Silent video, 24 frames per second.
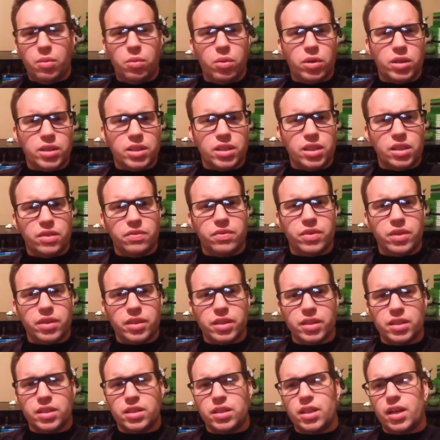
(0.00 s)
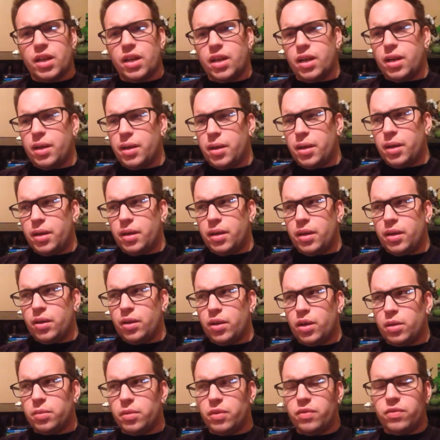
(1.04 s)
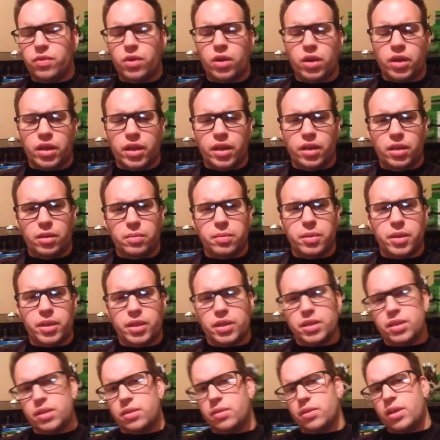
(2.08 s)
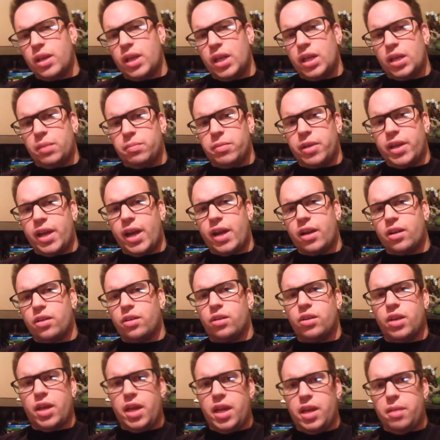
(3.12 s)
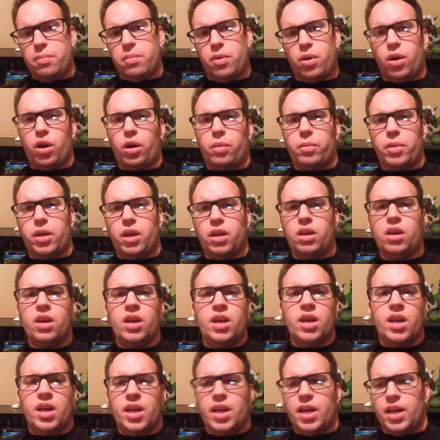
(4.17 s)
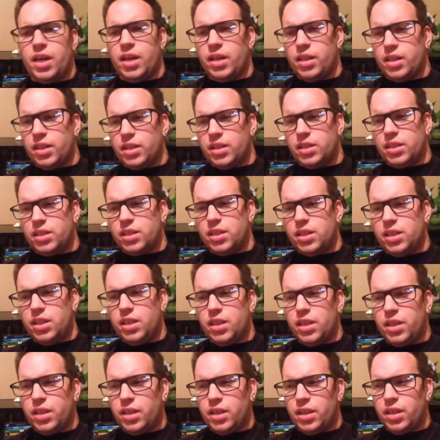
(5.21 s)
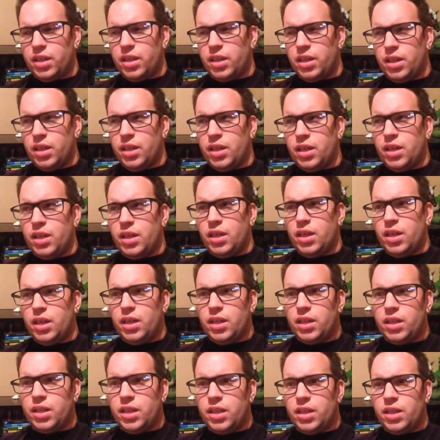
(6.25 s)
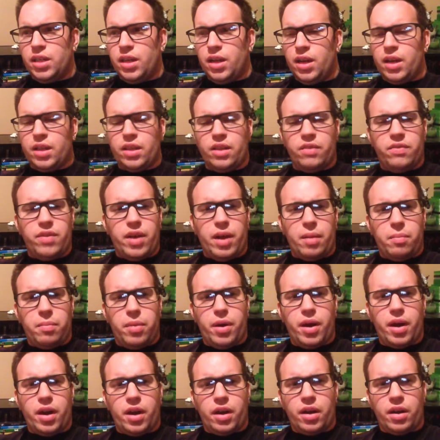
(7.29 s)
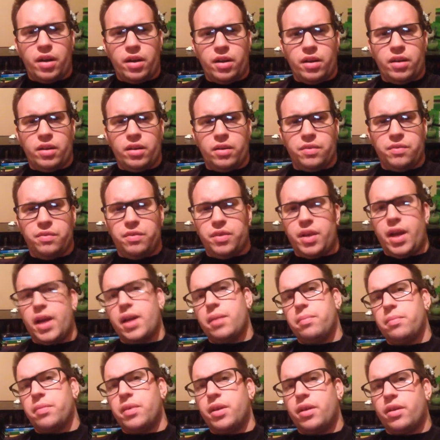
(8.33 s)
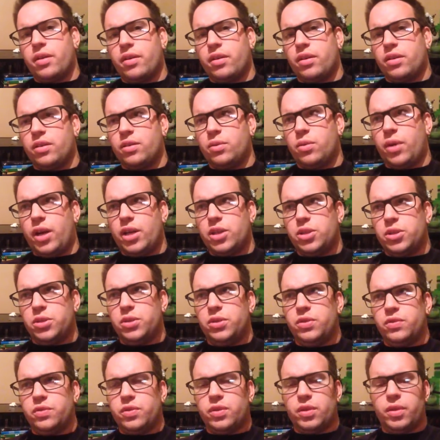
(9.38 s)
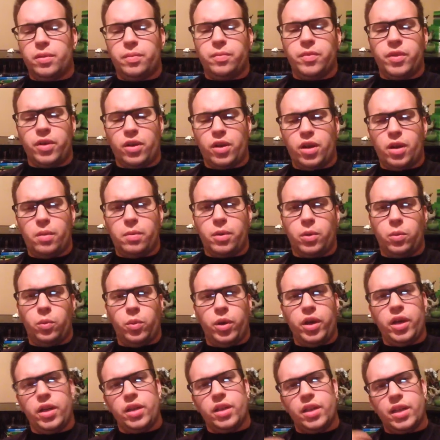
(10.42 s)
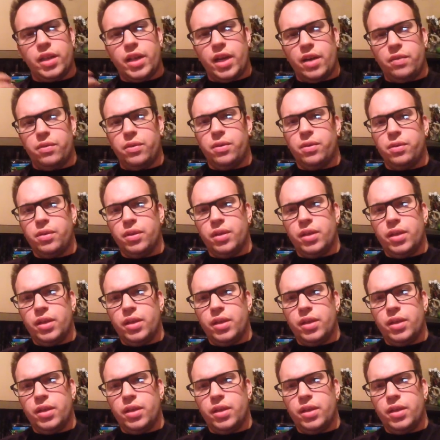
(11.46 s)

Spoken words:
want to see the villains, Hermann von Kelp and his mechanical ape army, and I'd like to see the vampire Vladimir Grachu from the comic Wake the Devil.